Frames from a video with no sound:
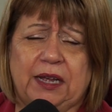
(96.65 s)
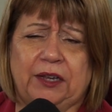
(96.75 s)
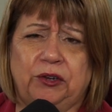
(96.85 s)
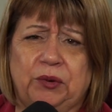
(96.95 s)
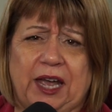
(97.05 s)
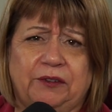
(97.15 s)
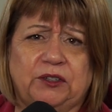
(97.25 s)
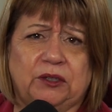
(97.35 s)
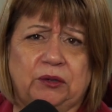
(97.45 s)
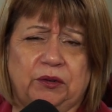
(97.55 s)
you have
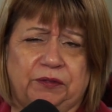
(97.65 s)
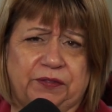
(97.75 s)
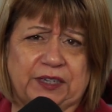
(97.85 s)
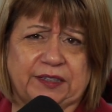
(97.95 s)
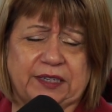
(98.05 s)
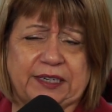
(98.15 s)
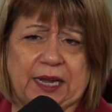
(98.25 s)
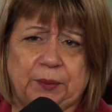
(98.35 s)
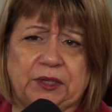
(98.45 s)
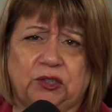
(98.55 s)
to fix the
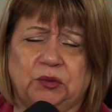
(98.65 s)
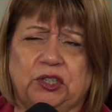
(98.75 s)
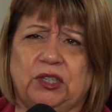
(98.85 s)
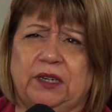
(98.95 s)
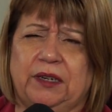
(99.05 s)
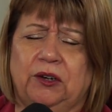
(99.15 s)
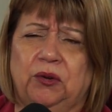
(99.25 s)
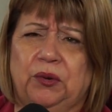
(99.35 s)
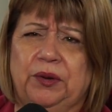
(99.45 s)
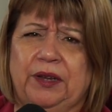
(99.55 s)
damage, which,
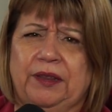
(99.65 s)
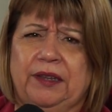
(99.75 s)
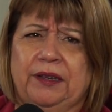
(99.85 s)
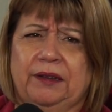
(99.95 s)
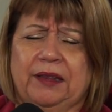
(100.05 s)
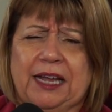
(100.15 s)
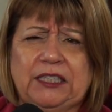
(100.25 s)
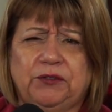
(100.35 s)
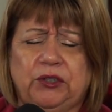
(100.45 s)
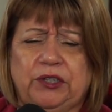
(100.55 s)
in the
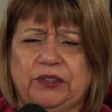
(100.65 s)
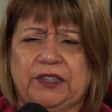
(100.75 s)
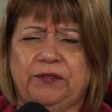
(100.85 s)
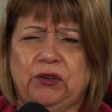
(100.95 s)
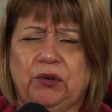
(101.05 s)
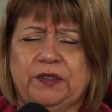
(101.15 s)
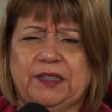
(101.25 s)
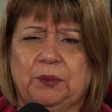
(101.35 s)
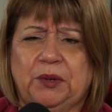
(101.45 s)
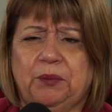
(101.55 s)
last few years, I've noticed
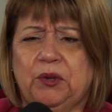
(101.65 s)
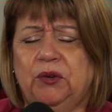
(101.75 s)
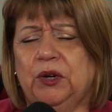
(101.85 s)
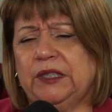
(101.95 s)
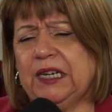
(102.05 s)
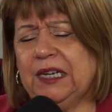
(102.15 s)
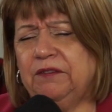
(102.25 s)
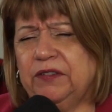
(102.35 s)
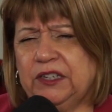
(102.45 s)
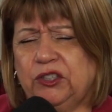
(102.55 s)
that people who are
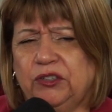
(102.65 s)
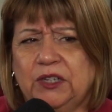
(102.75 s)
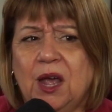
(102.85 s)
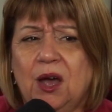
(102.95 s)
taking fixtures